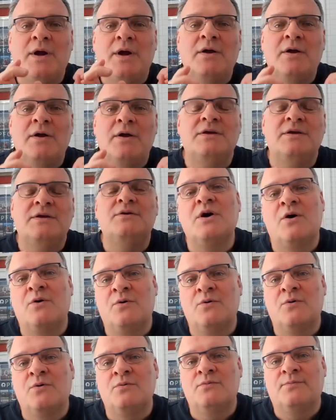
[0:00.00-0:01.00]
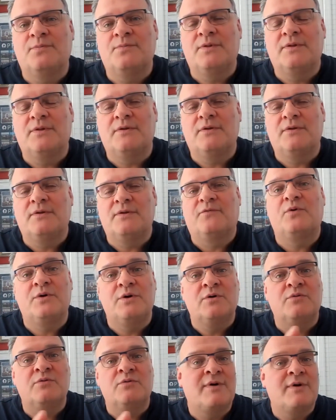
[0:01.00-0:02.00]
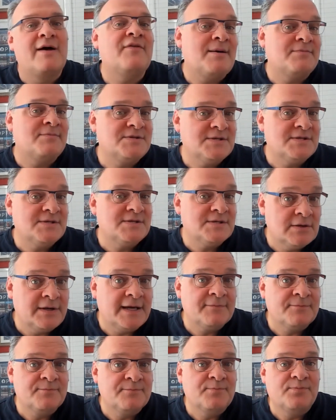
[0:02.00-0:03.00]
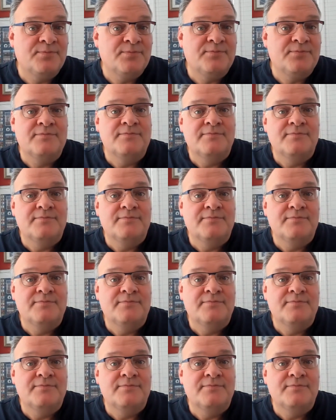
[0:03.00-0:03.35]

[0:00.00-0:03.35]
where do you go for your RevOps learning?